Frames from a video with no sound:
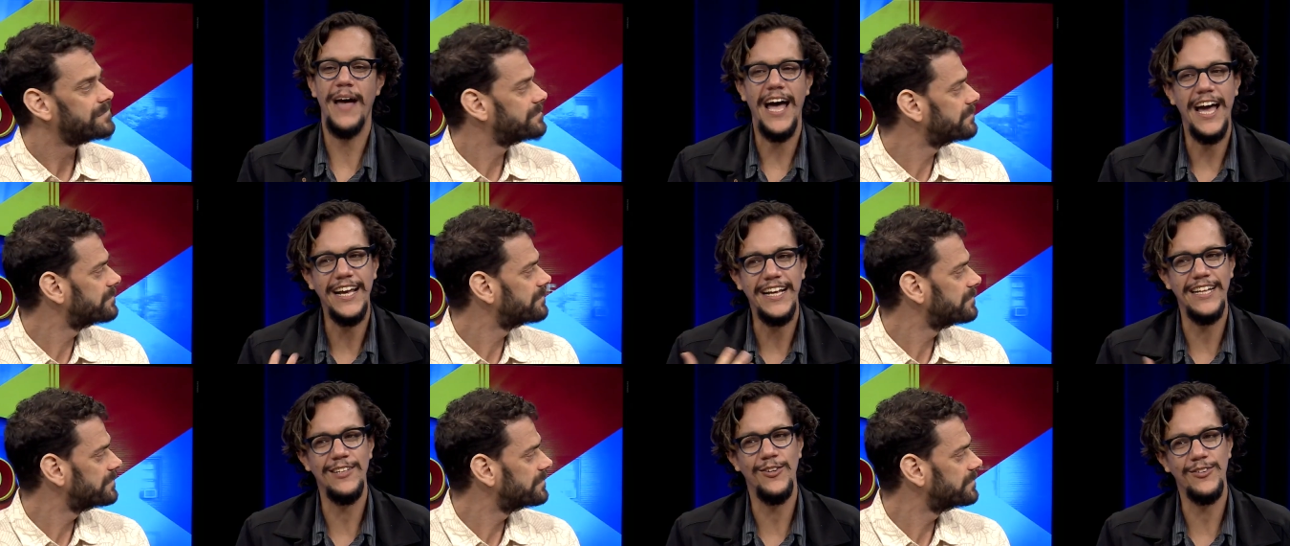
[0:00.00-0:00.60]
Speaker 1: back
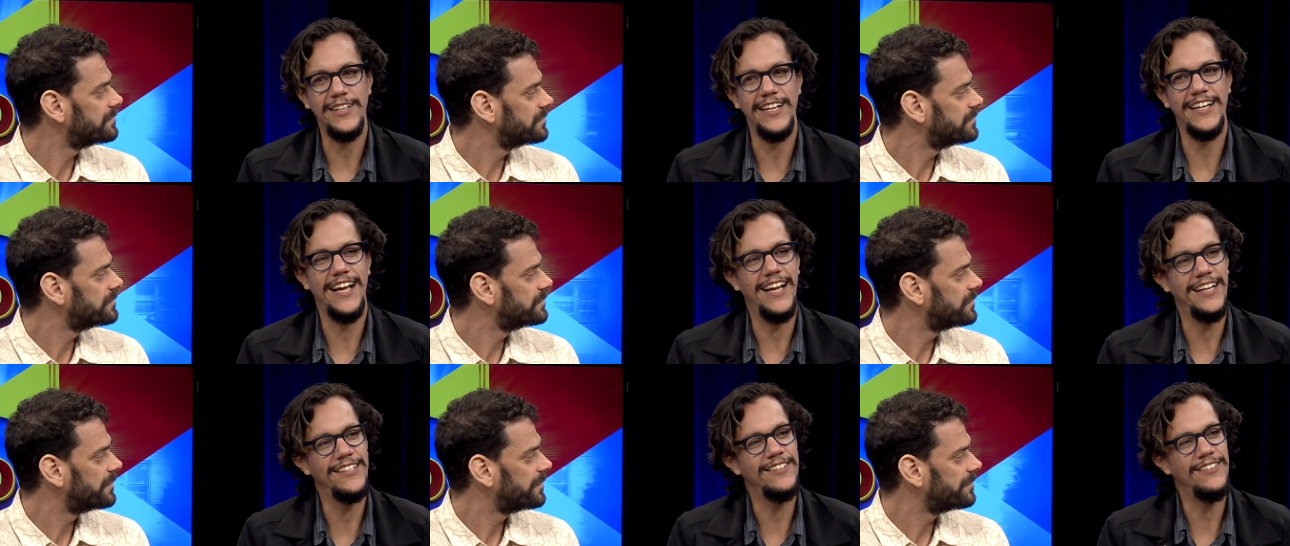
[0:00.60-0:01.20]
and looking
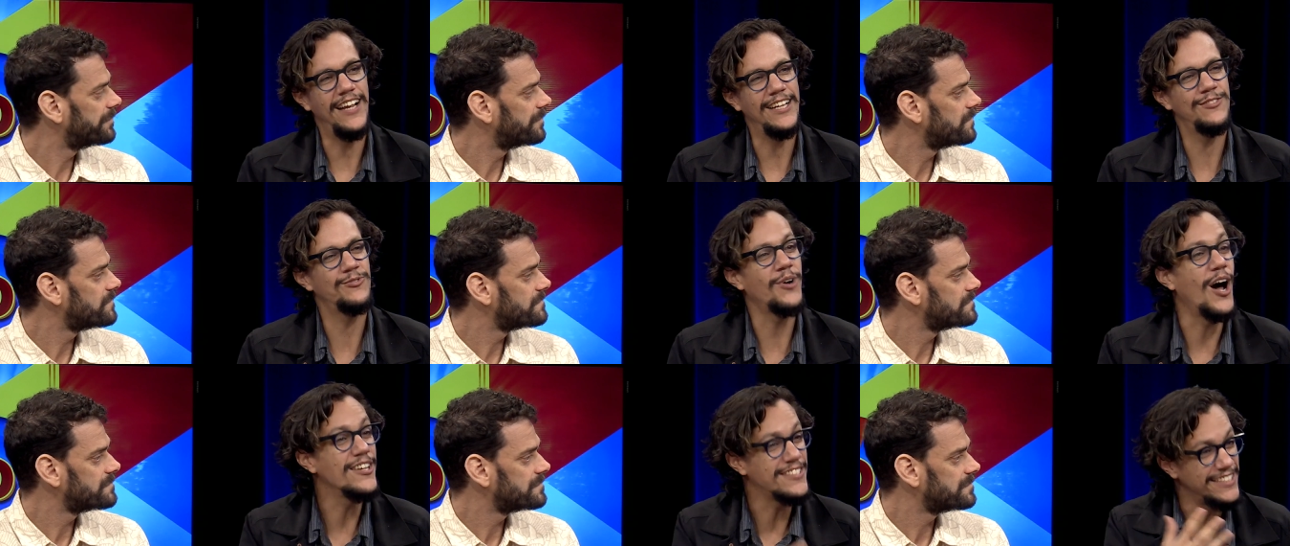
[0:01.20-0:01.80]
at
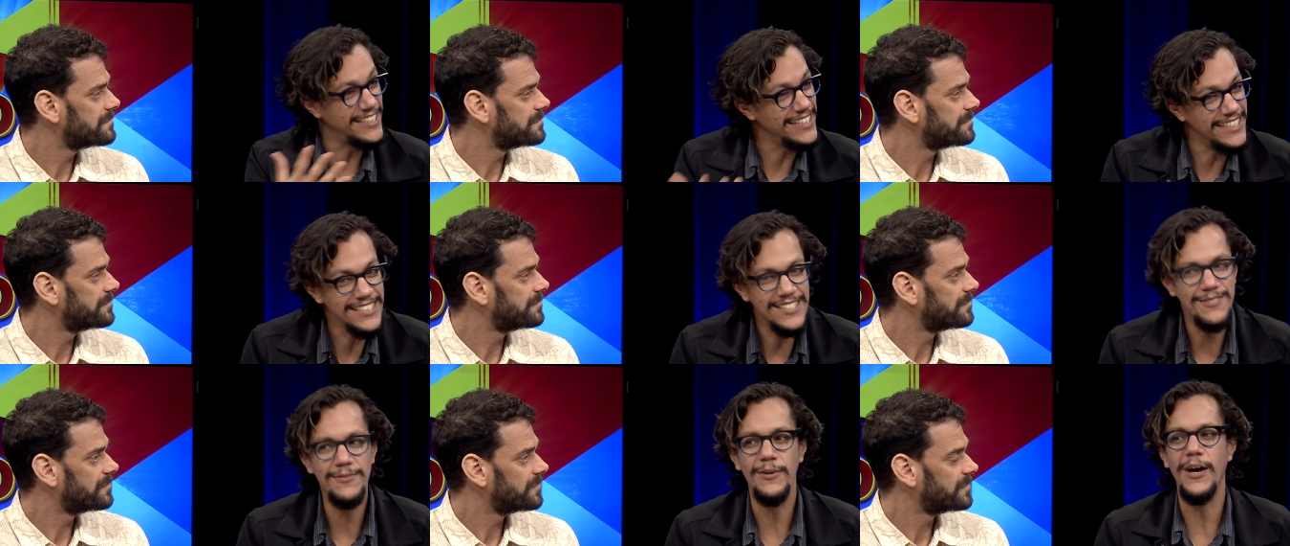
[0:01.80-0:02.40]

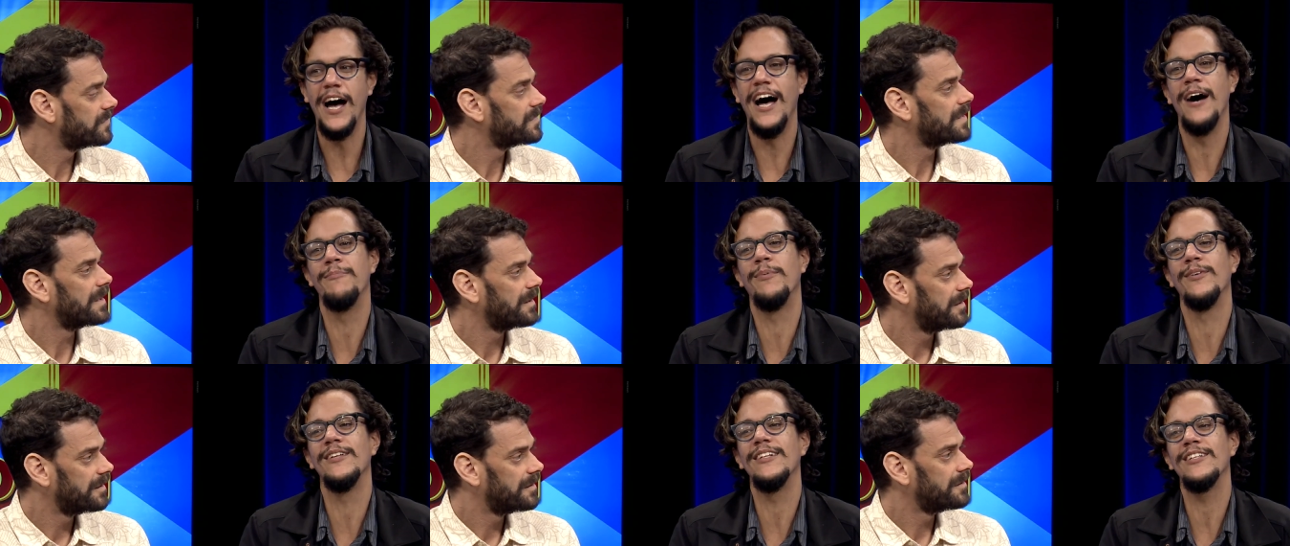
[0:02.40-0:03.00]
atrocities, uh,
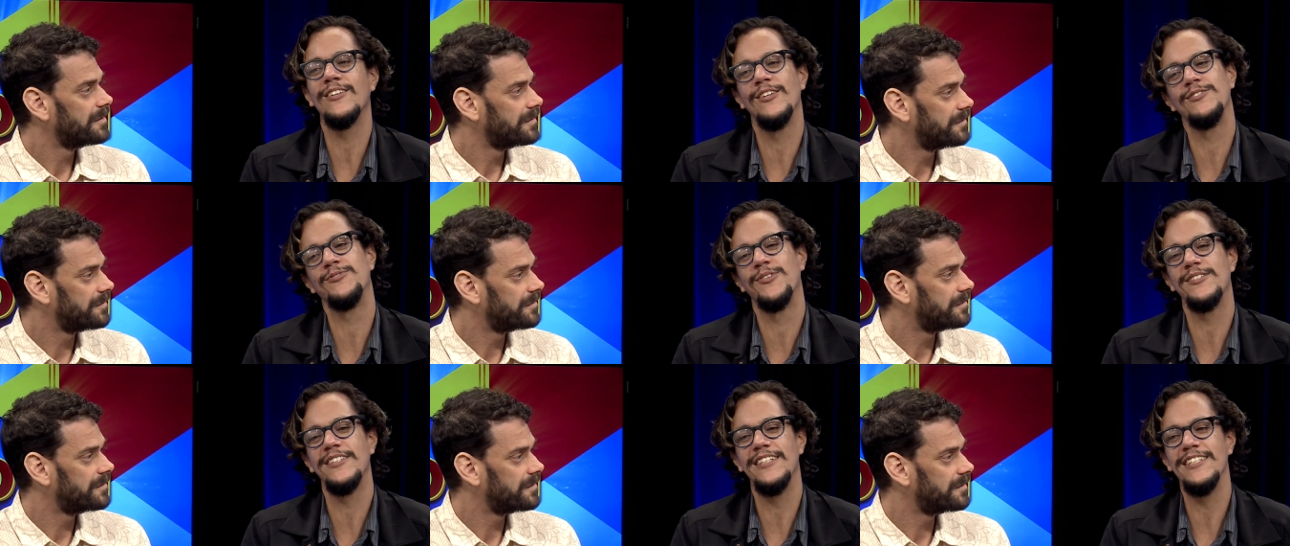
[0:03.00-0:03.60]
political
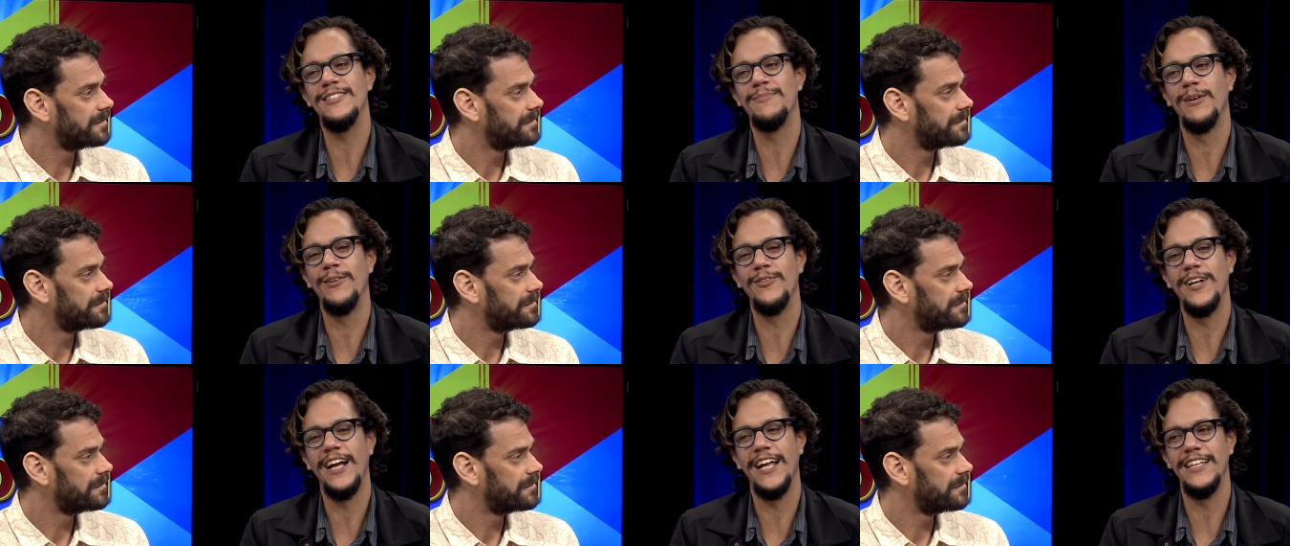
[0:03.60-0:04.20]
atrocities, but
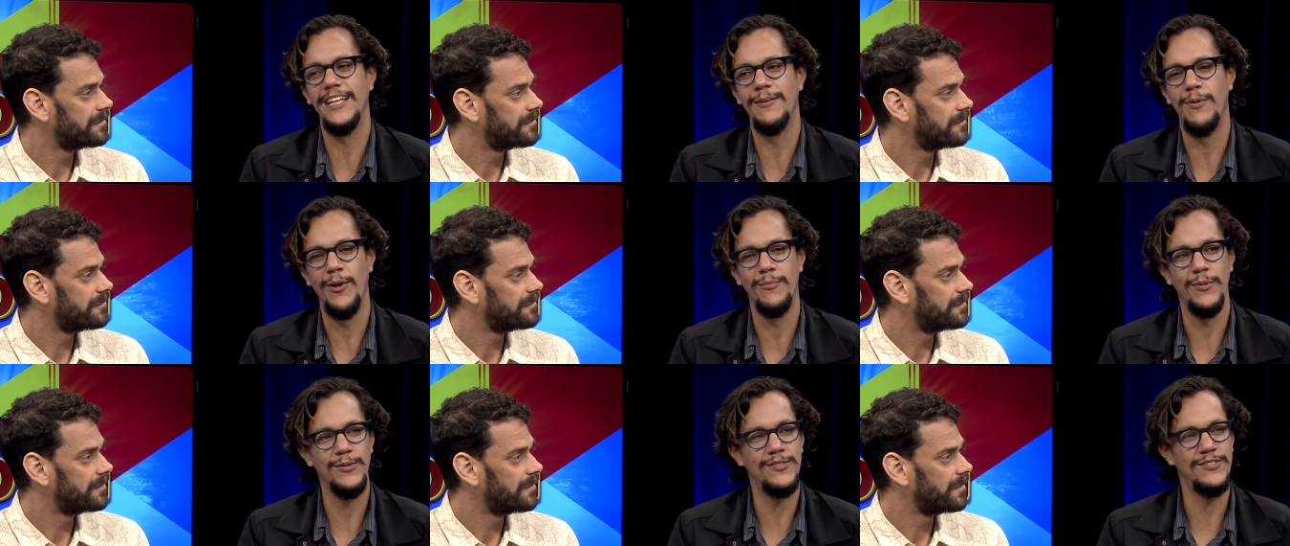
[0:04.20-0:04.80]
looking at them
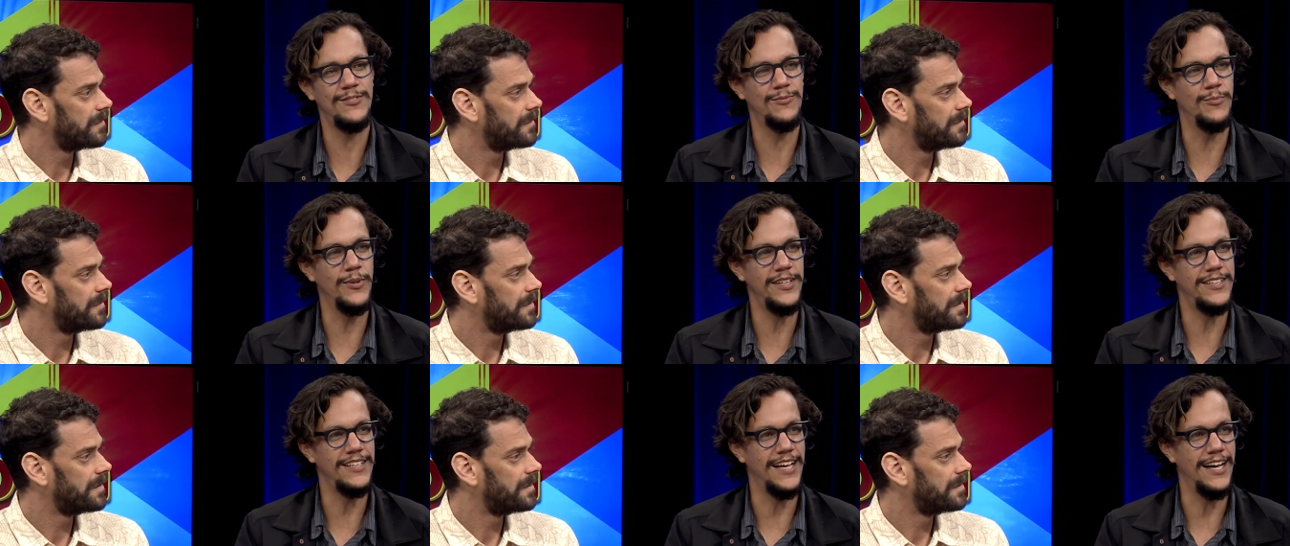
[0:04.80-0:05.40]
almost
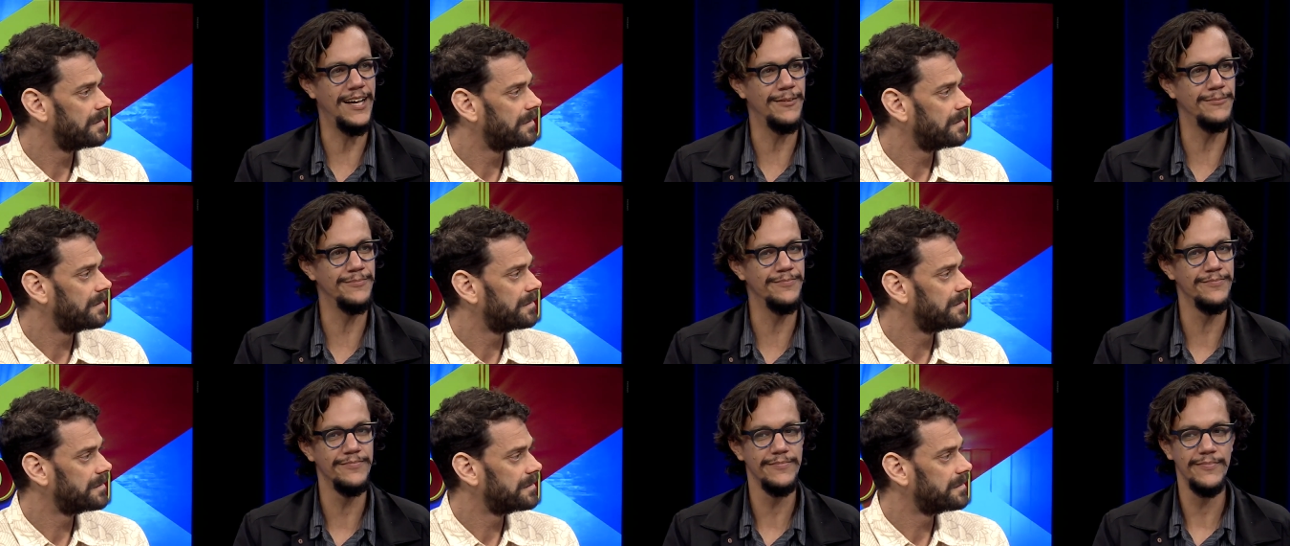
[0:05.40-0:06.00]
with um,